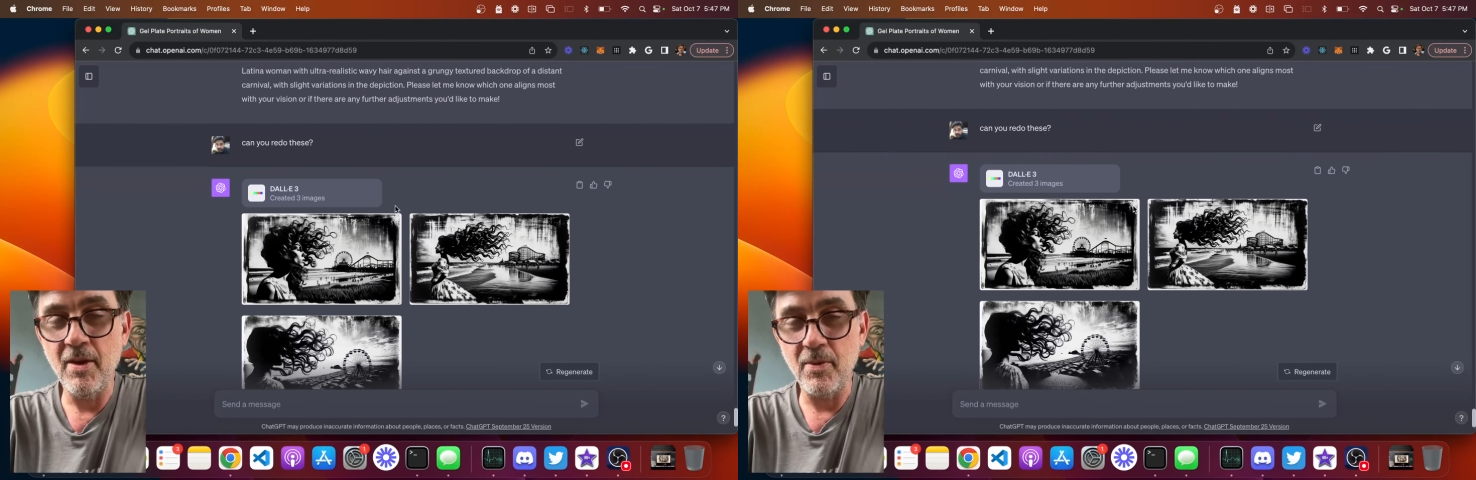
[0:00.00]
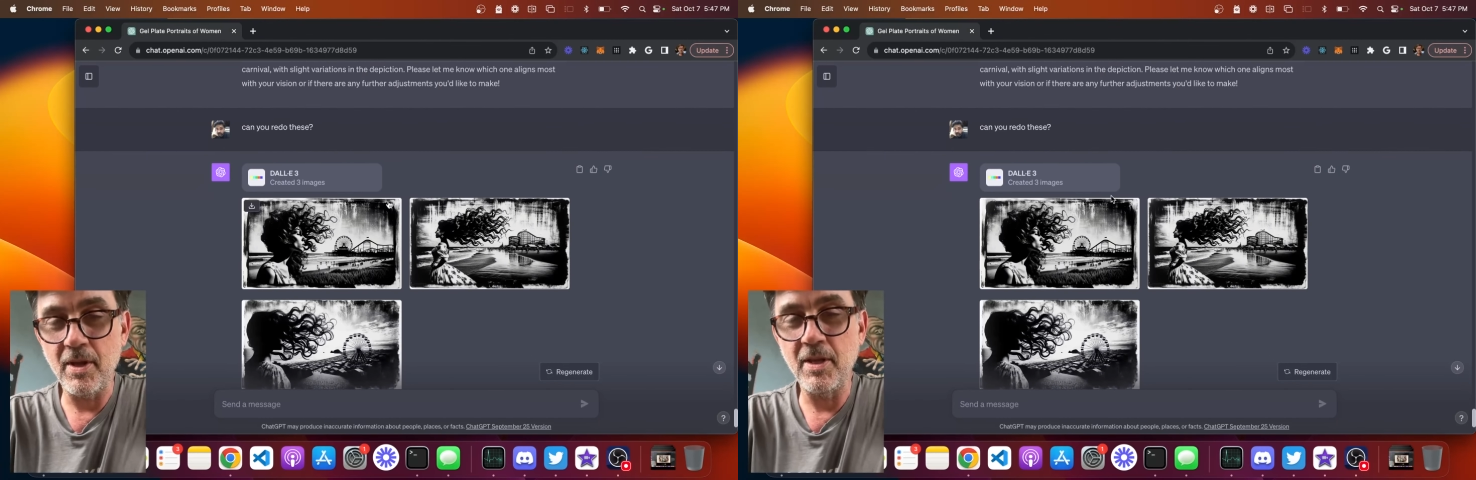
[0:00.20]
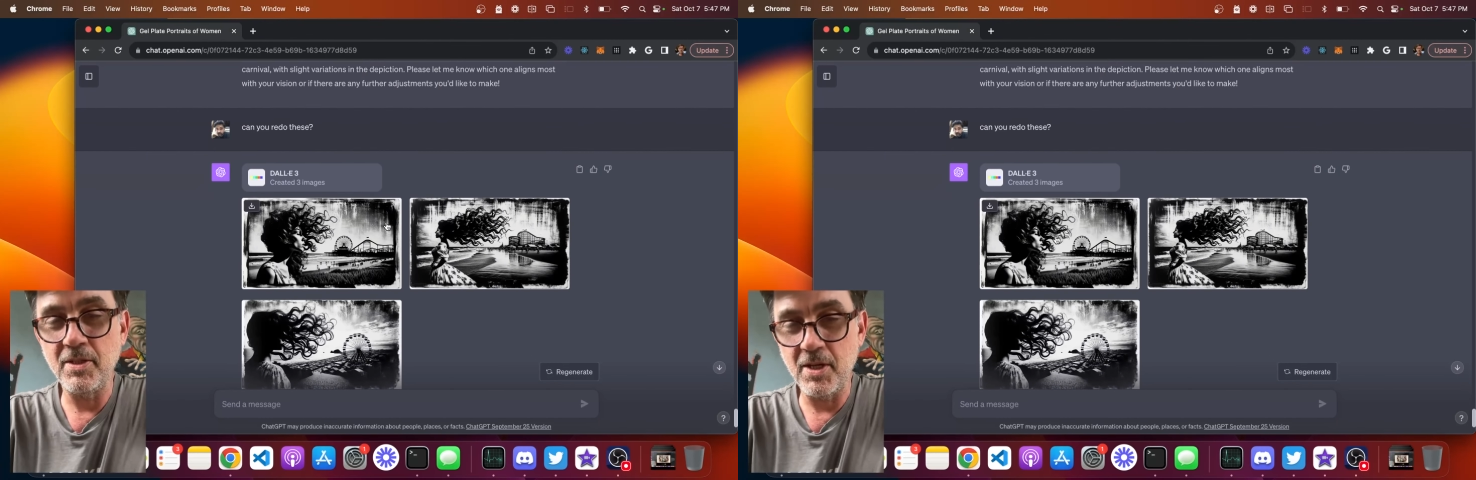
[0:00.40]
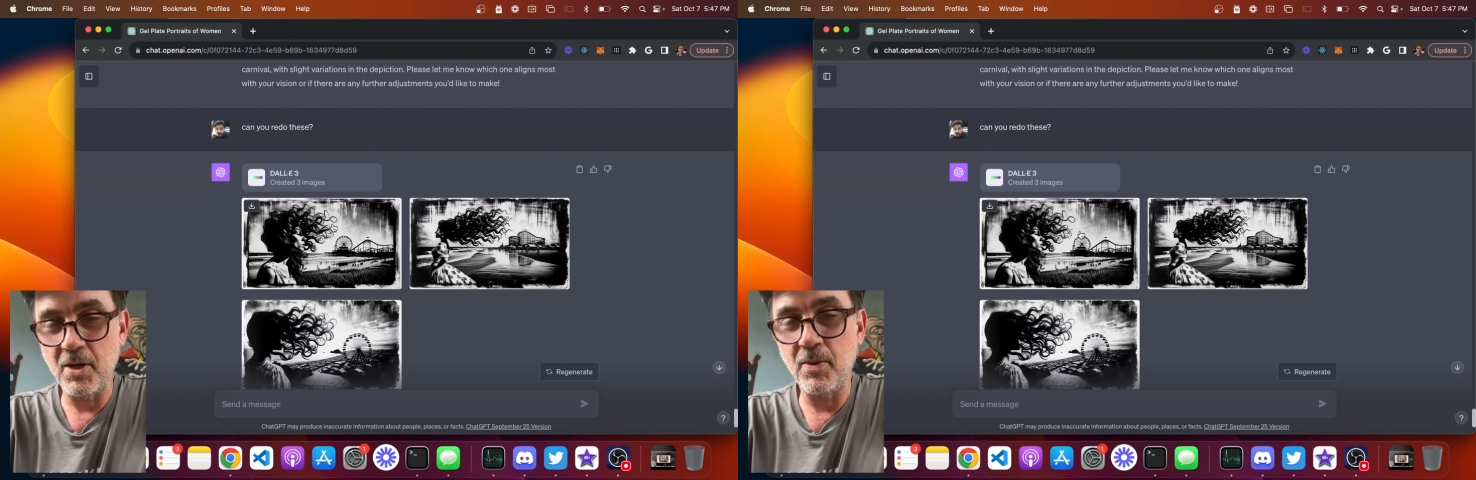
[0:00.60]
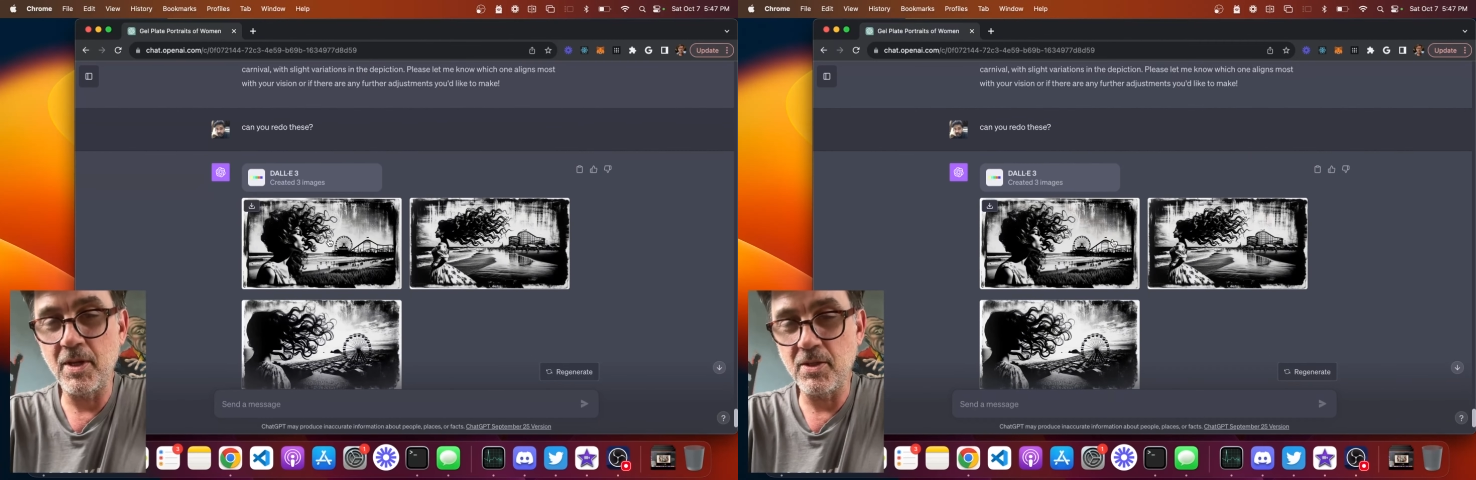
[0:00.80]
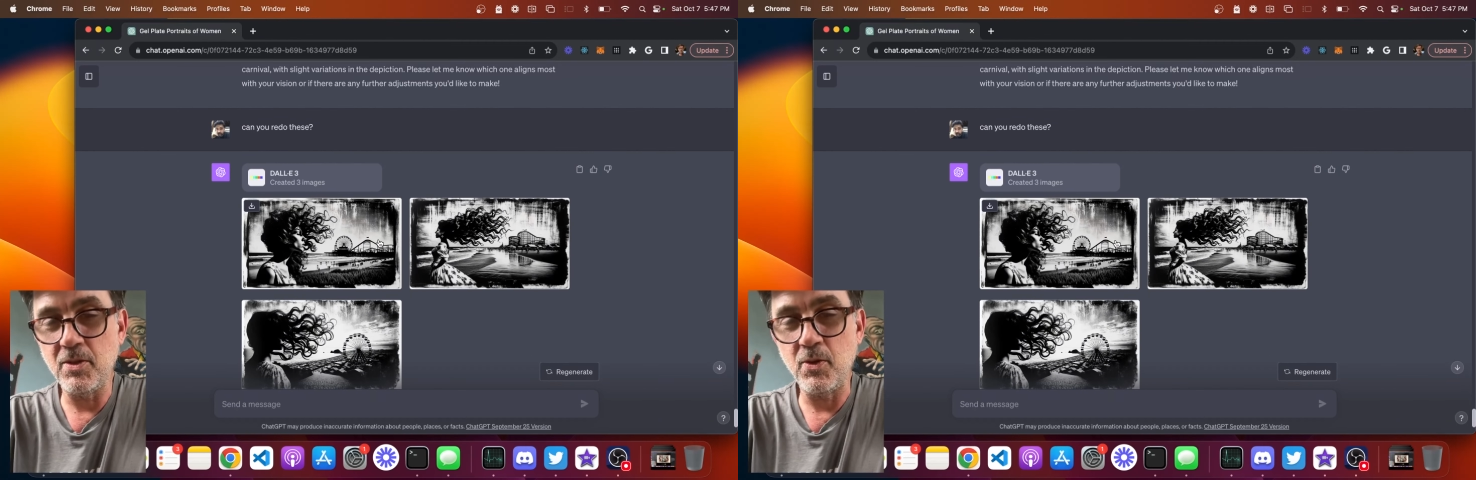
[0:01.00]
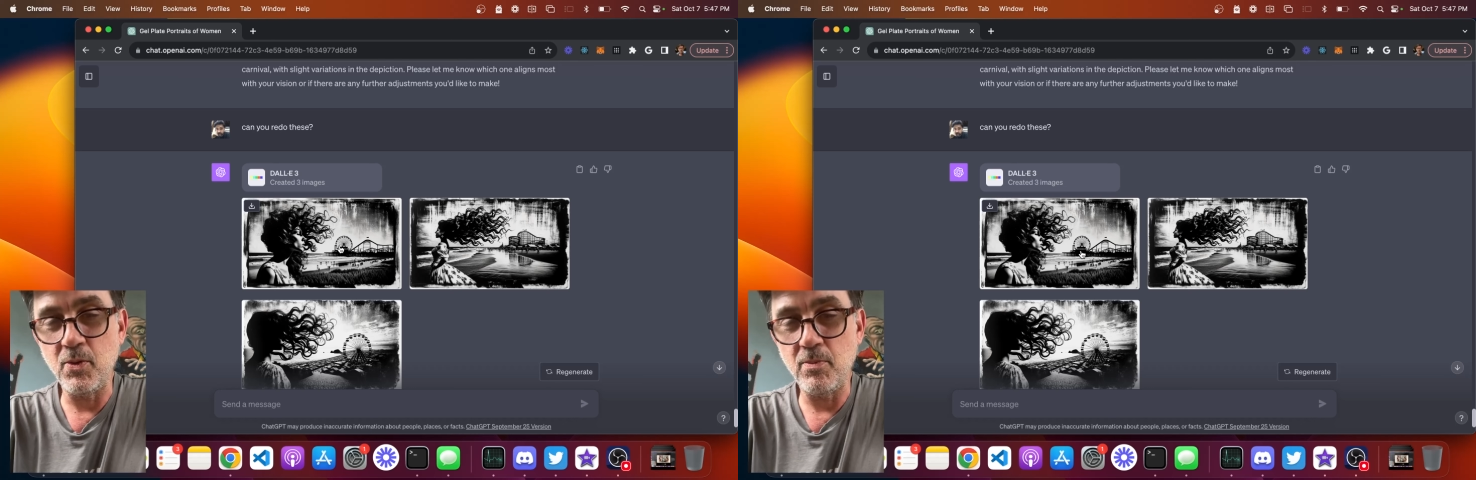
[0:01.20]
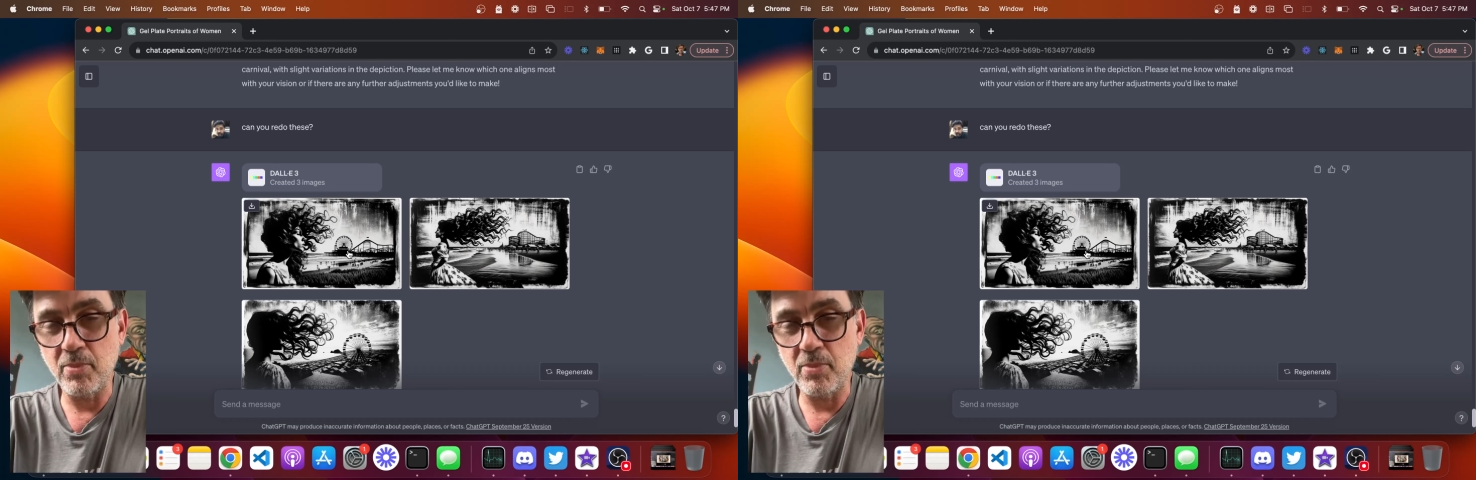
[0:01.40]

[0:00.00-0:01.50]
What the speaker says: right, it generates new